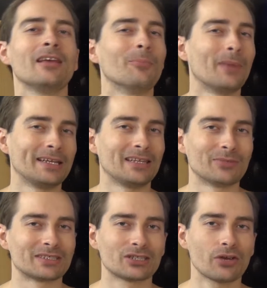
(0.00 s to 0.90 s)
My name
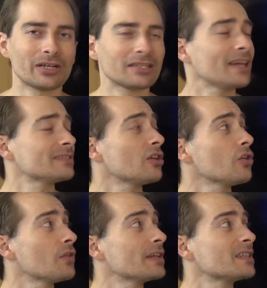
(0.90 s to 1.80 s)
is Gerald. As
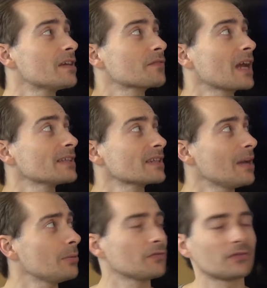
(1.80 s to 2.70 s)
always, I've got a
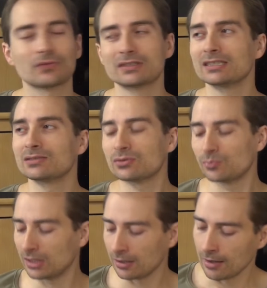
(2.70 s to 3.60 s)
couple of different things with
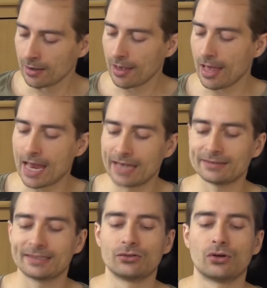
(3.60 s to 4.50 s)
me.
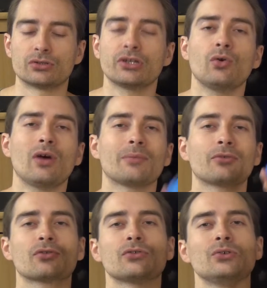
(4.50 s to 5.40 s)
As you all know, I'm
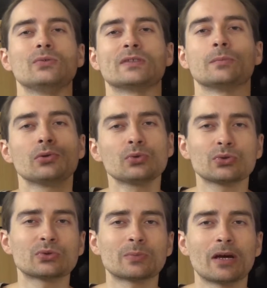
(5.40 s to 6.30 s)
going to use a
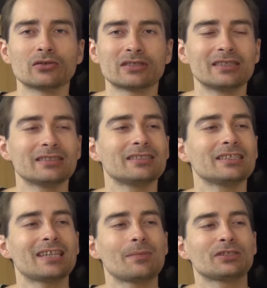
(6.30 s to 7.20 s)
Bluetooth mouse in
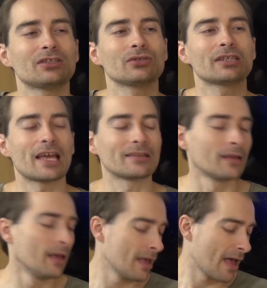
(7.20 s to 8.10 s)
this episode again.
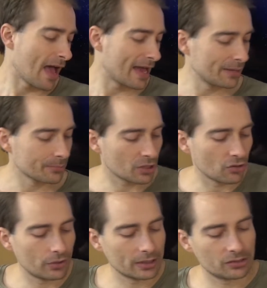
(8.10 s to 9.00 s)
I'm
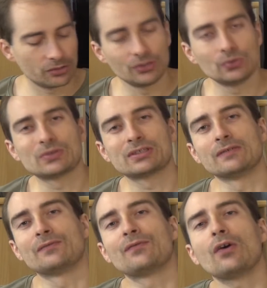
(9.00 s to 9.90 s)
going to use the
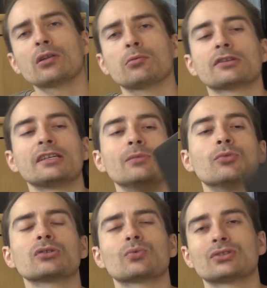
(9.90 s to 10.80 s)
Foldable
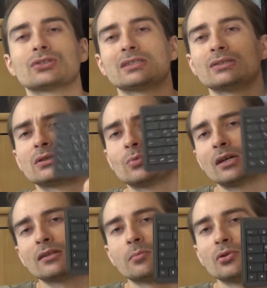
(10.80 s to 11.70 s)
keyboard, which is this
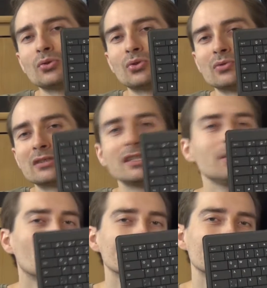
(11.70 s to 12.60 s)
one, a Bluetooth
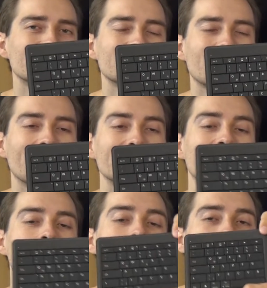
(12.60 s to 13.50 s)
keyboard in this
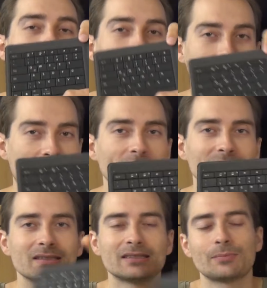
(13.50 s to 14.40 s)
case, again
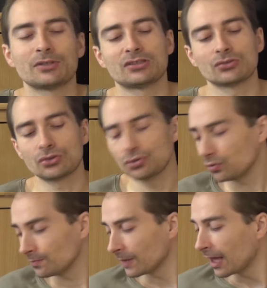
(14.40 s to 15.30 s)
in this episode too.